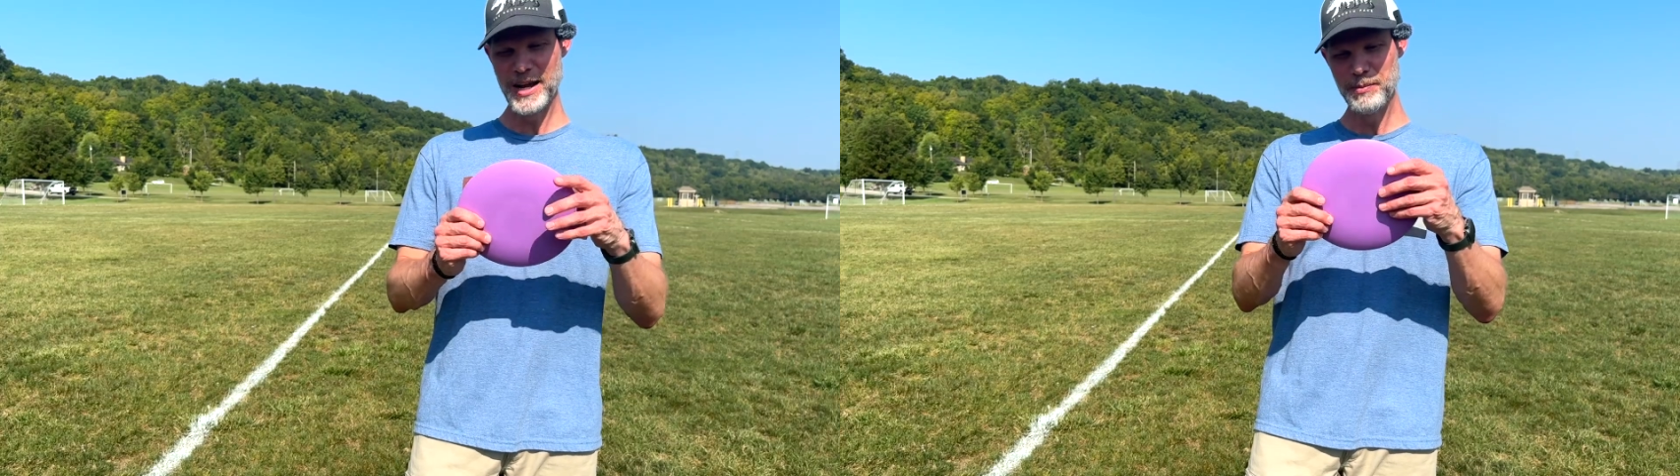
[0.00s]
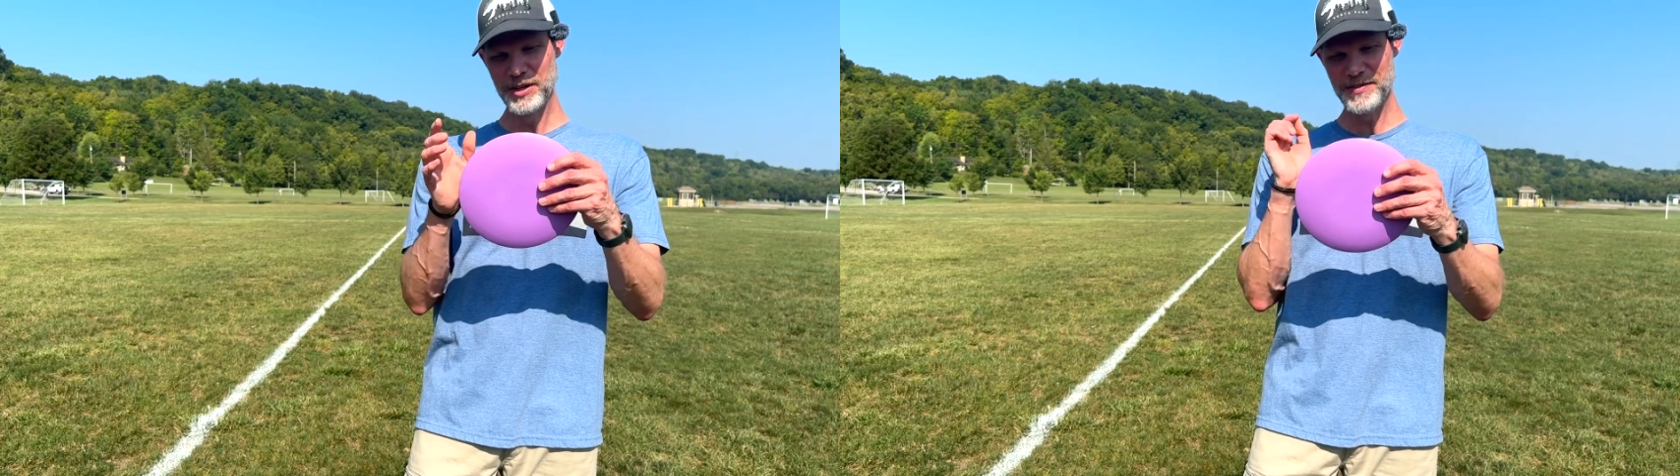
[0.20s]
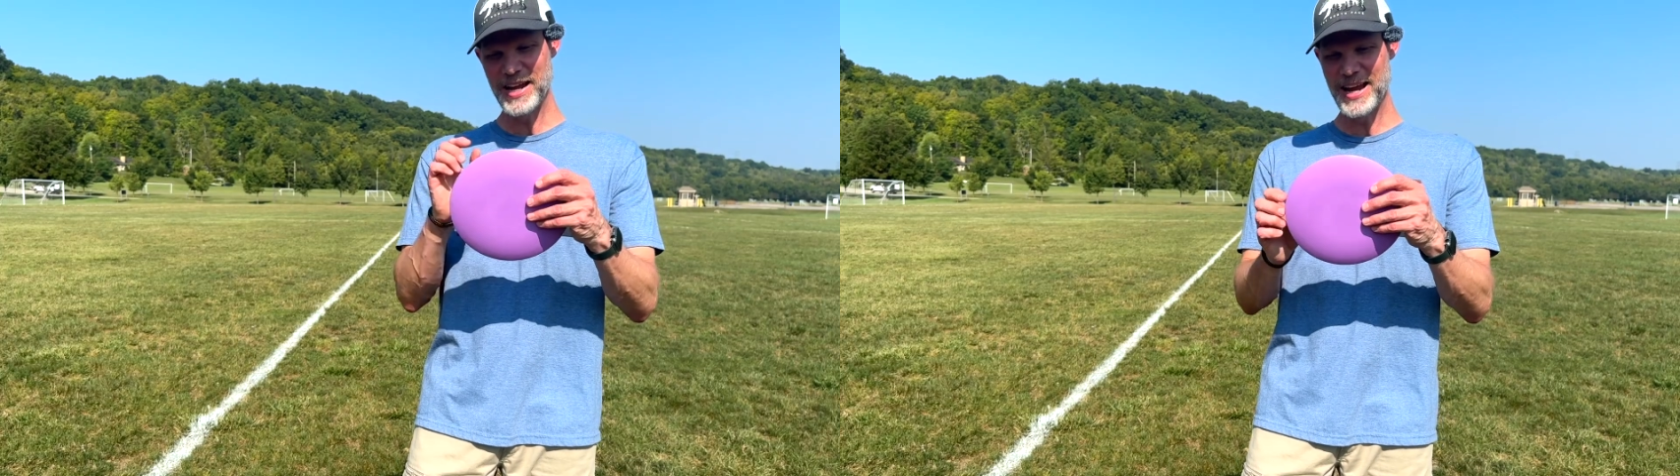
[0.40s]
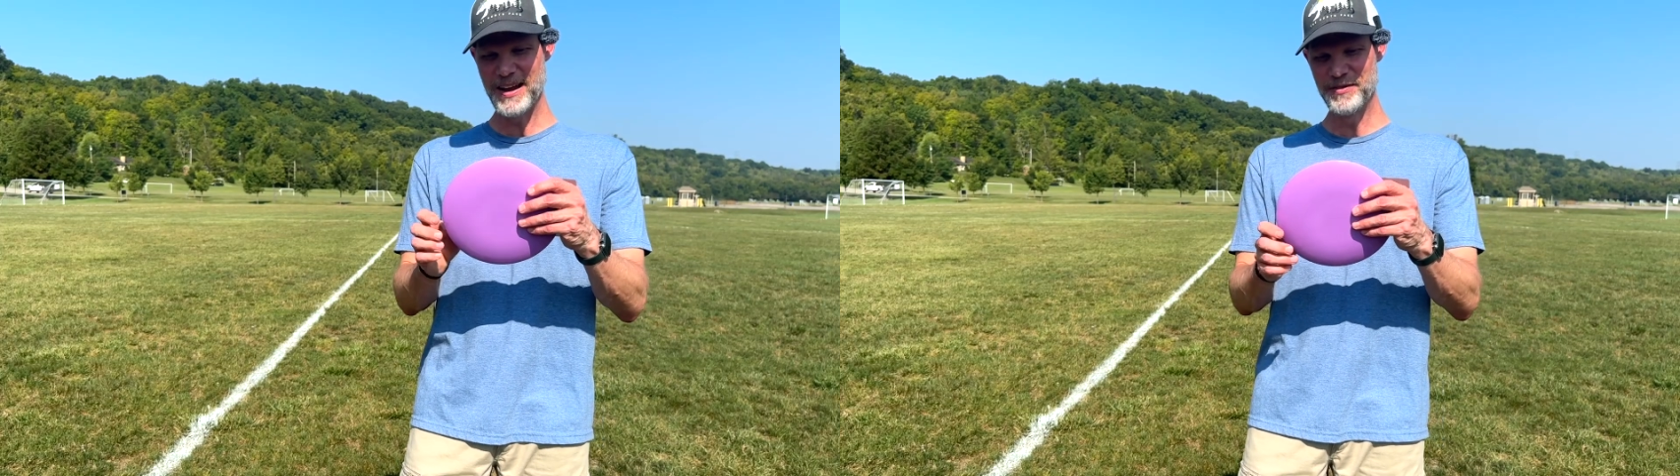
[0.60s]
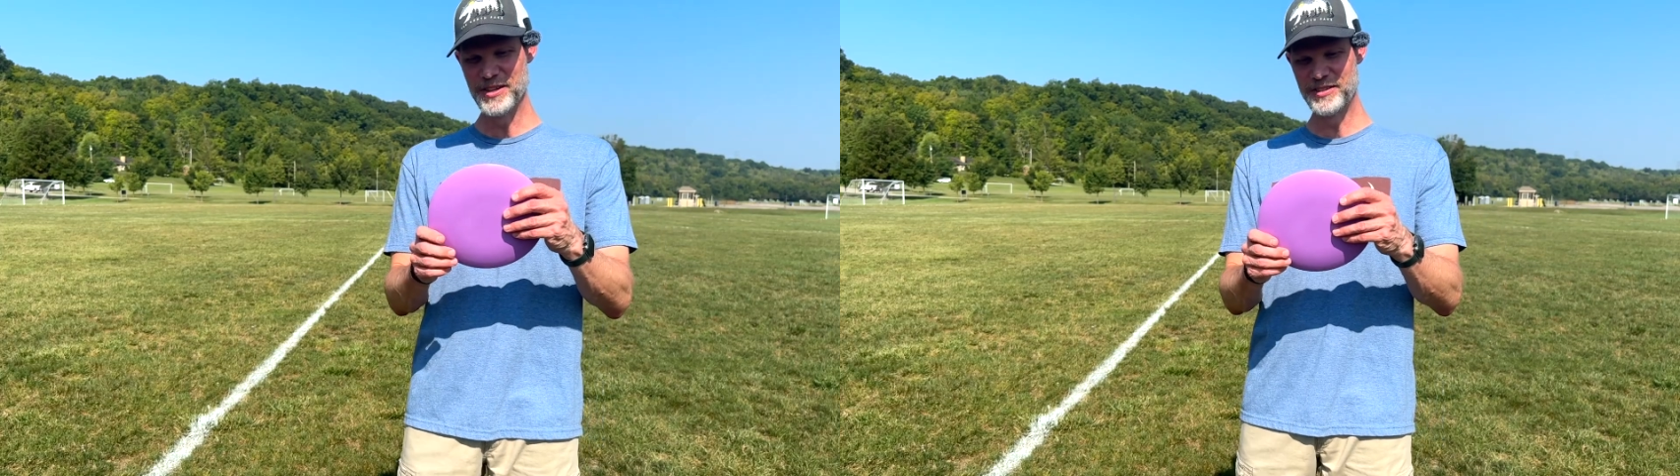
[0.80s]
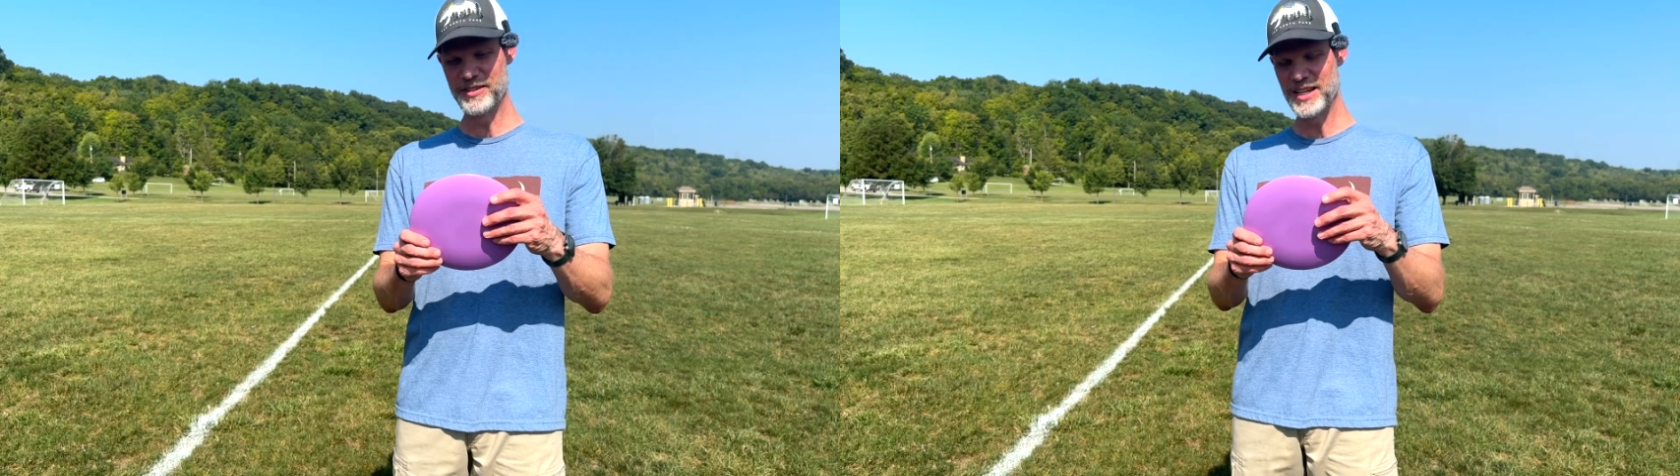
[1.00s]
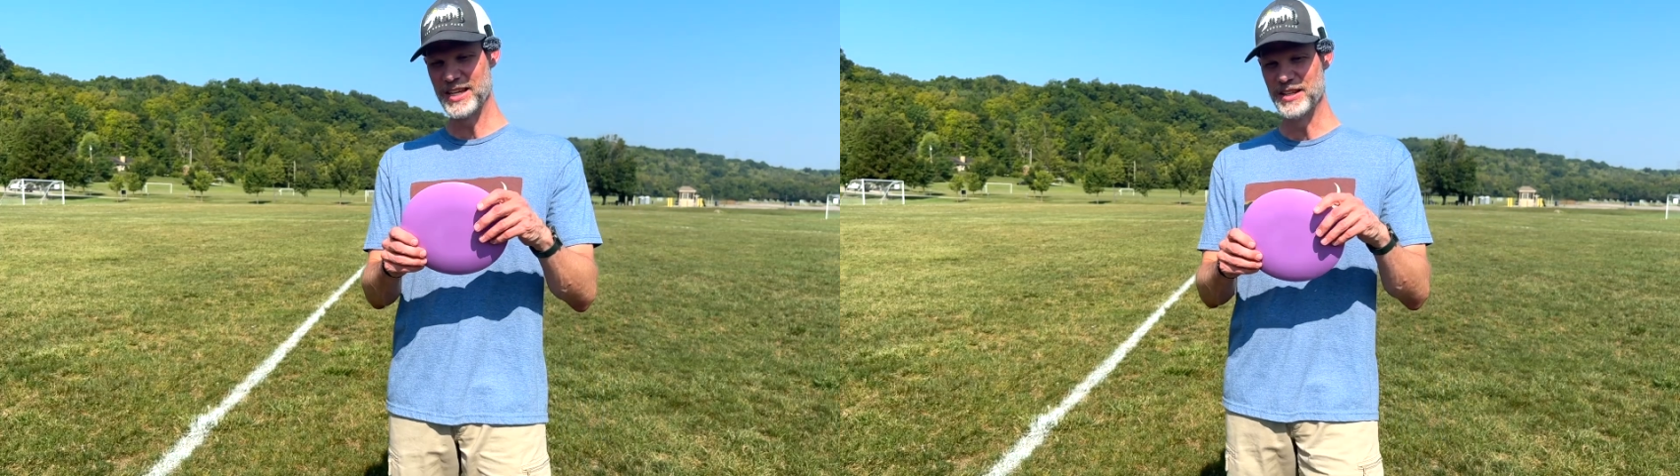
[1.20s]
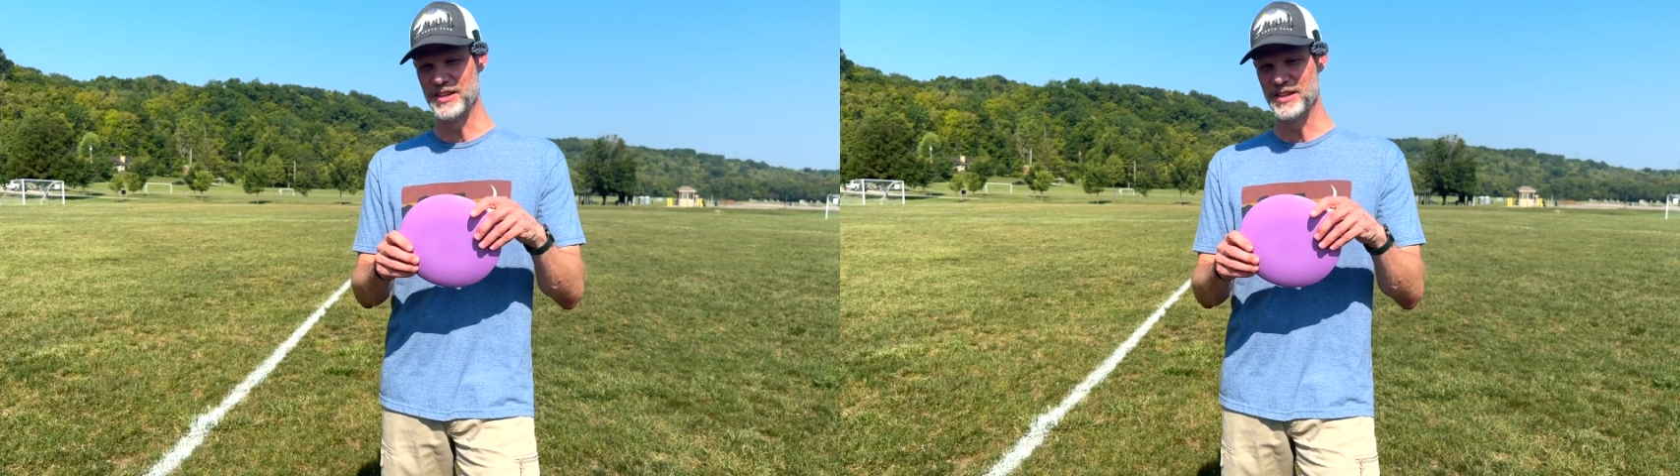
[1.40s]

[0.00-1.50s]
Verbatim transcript: I believe I have this in